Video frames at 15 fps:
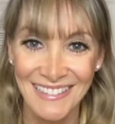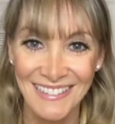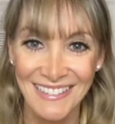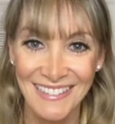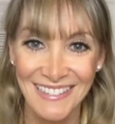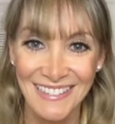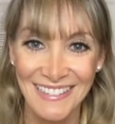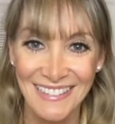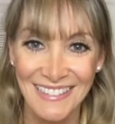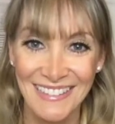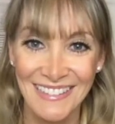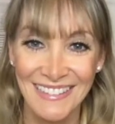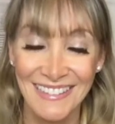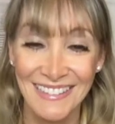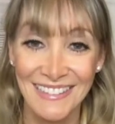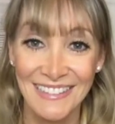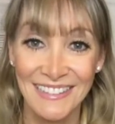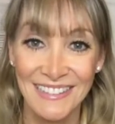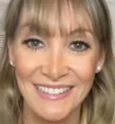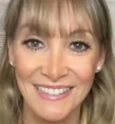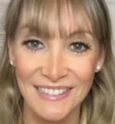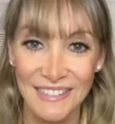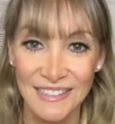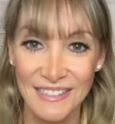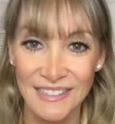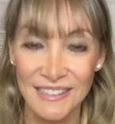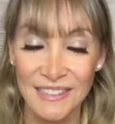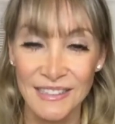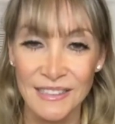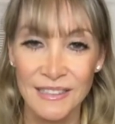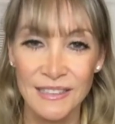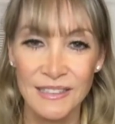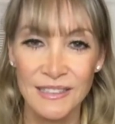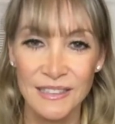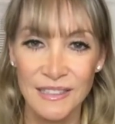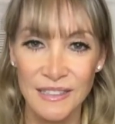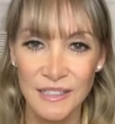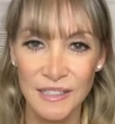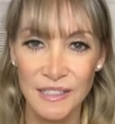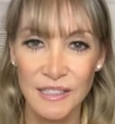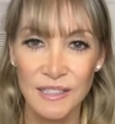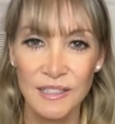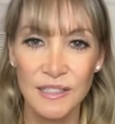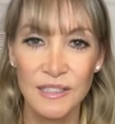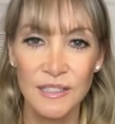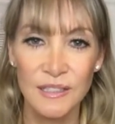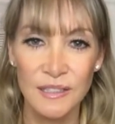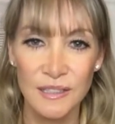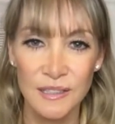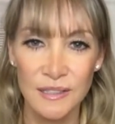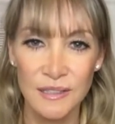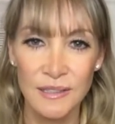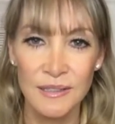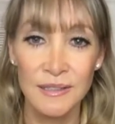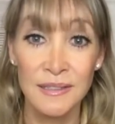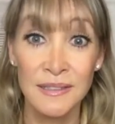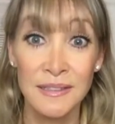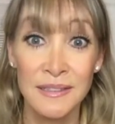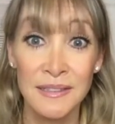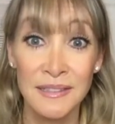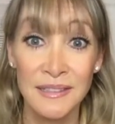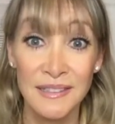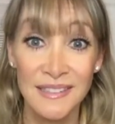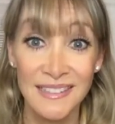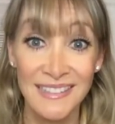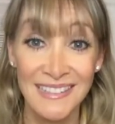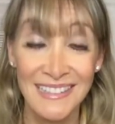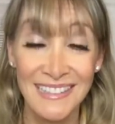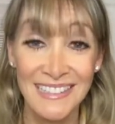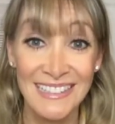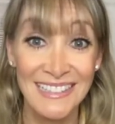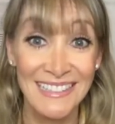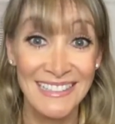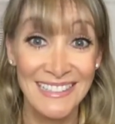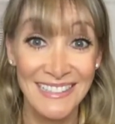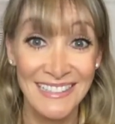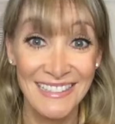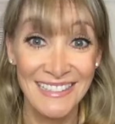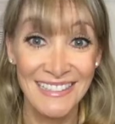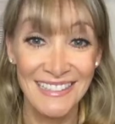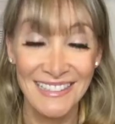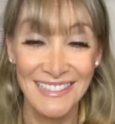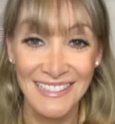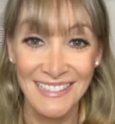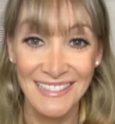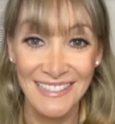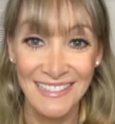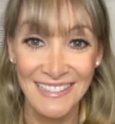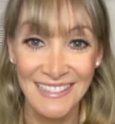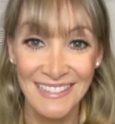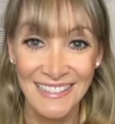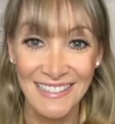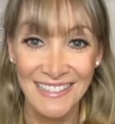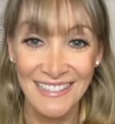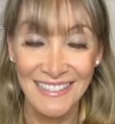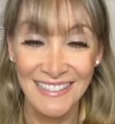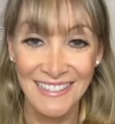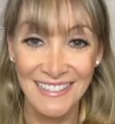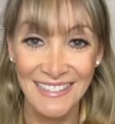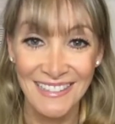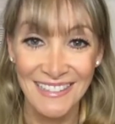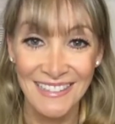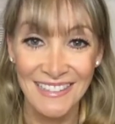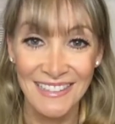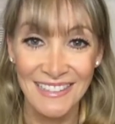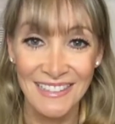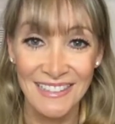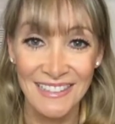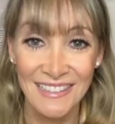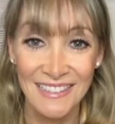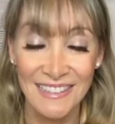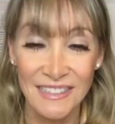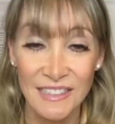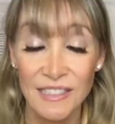The person shown says nothing.